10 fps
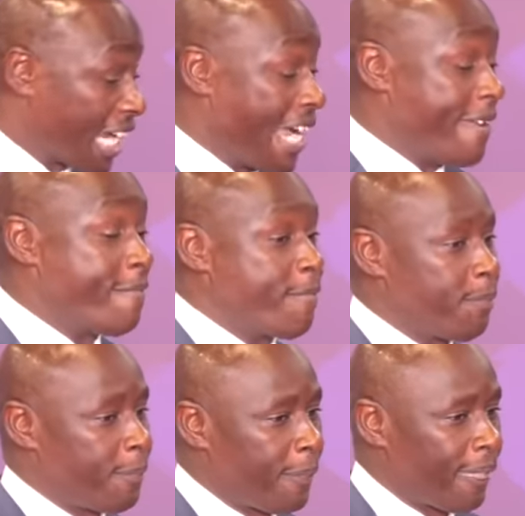time.
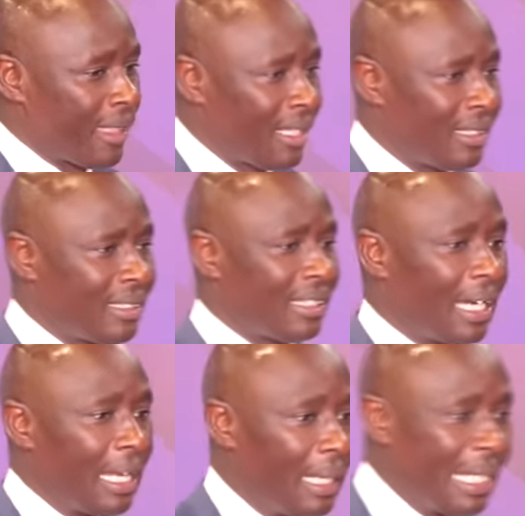
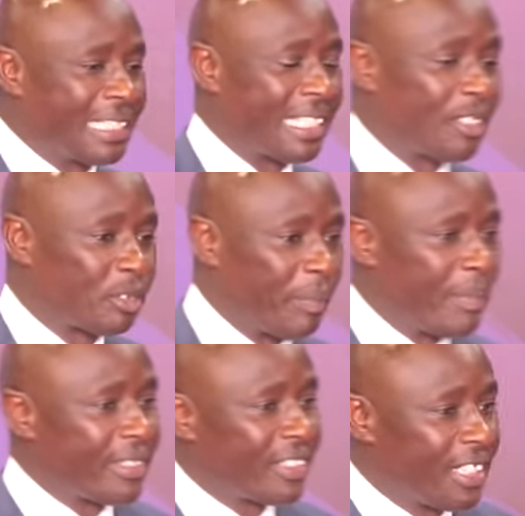Listen to the
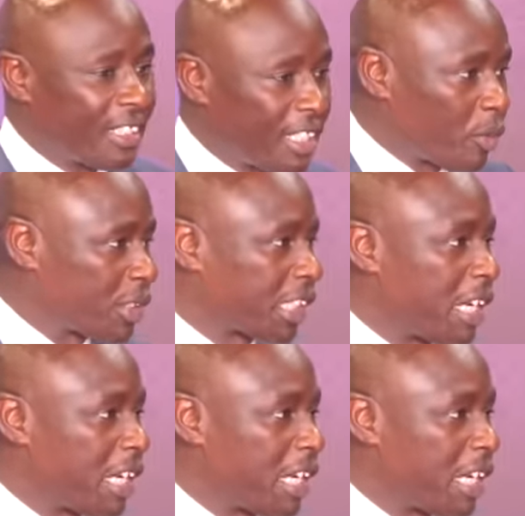message that was